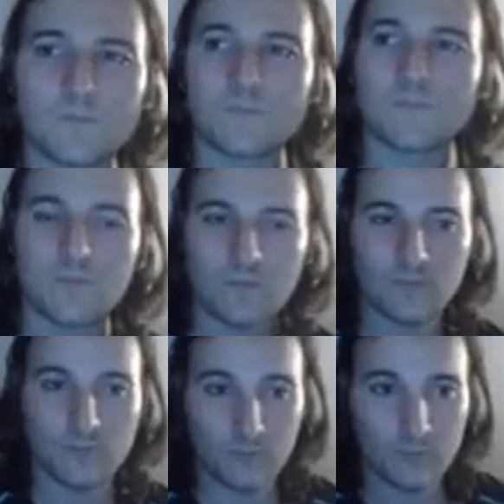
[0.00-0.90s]

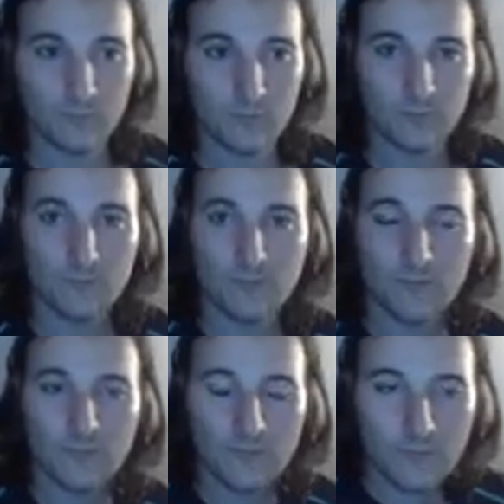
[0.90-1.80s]

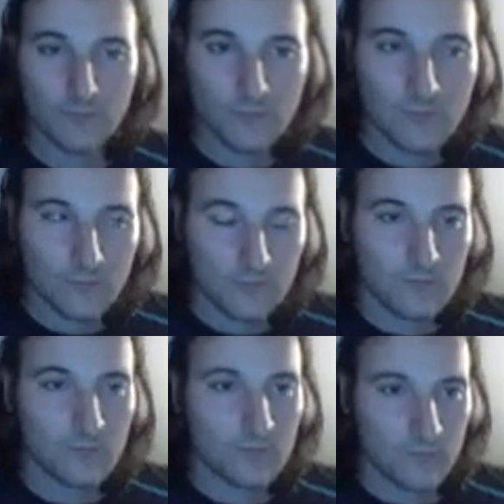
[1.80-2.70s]

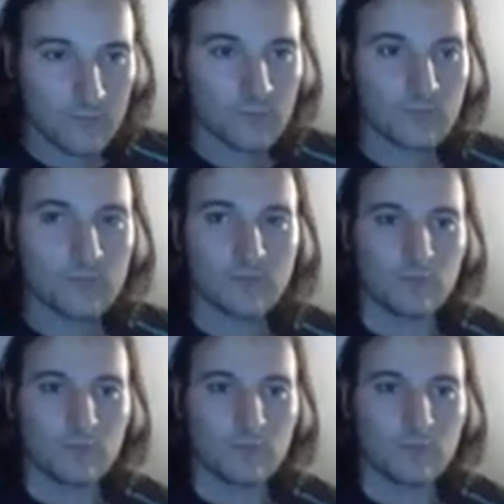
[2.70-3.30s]
No words are spoken by the person on screen.